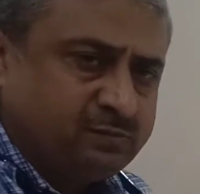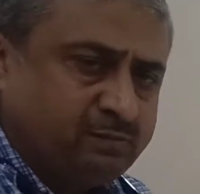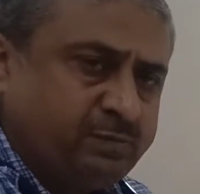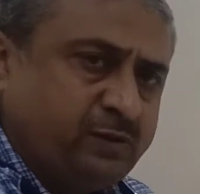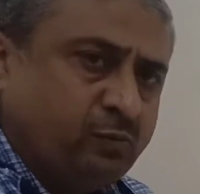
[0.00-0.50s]

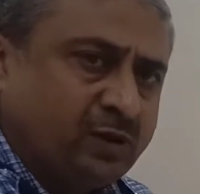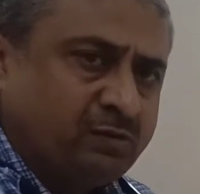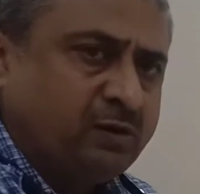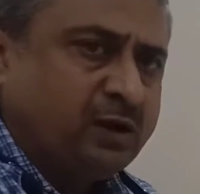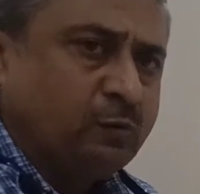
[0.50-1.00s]
be
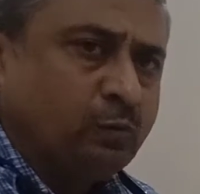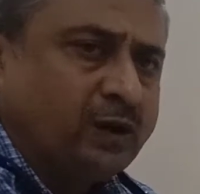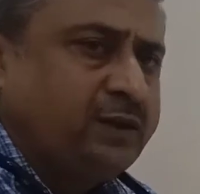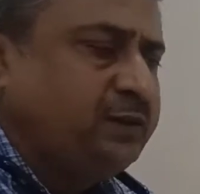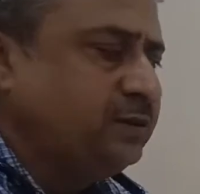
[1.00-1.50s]
wondering
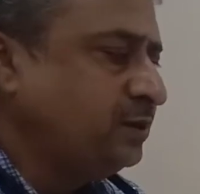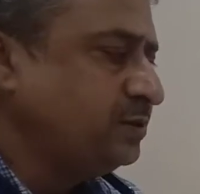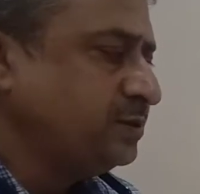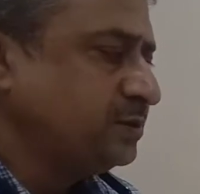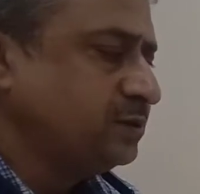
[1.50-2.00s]
why there
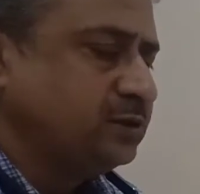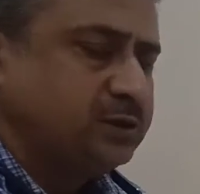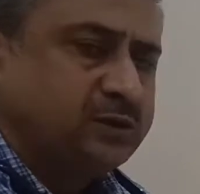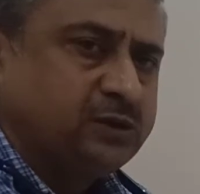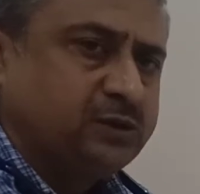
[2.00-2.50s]
is
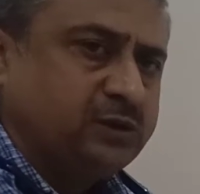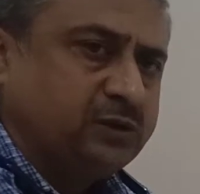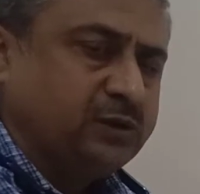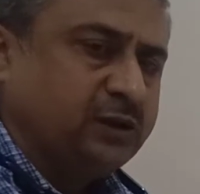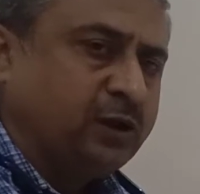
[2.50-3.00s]

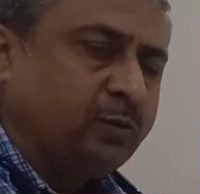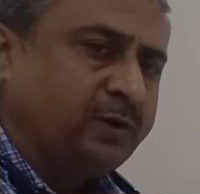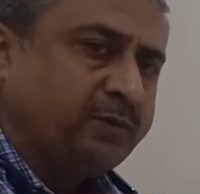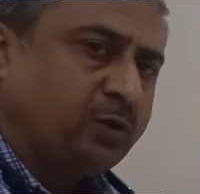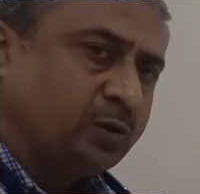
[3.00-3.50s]
the
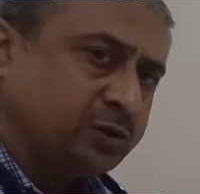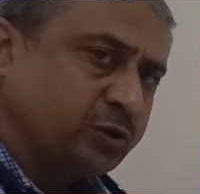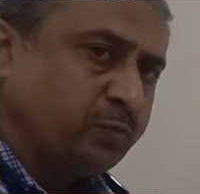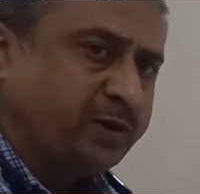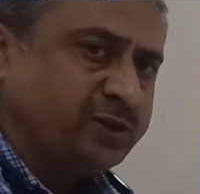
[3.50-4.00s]
government
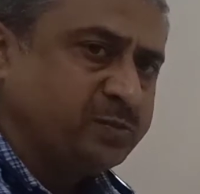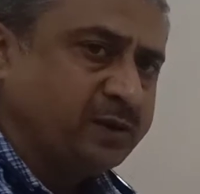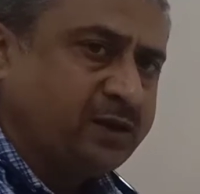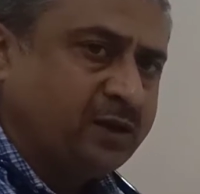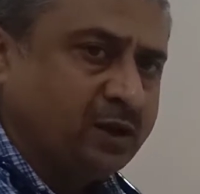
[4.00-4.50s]
also prints
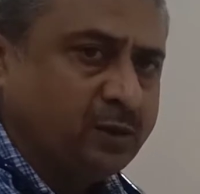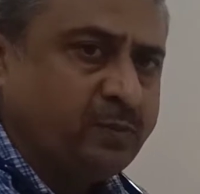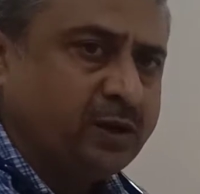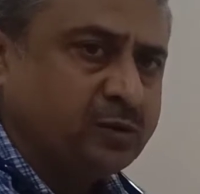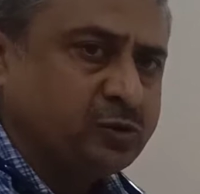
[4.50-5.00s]
money and
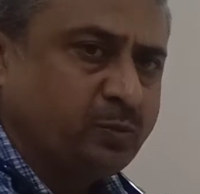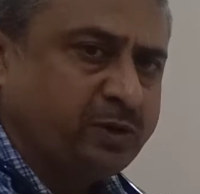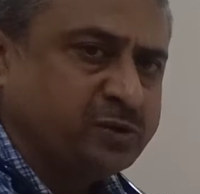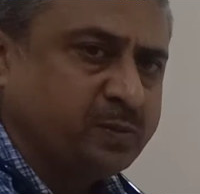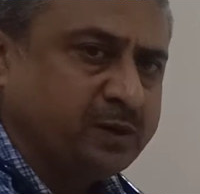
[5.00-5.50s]
RBI also
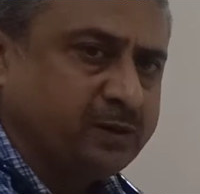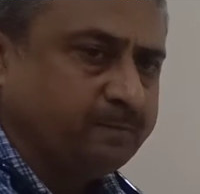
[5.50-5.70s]
prints money.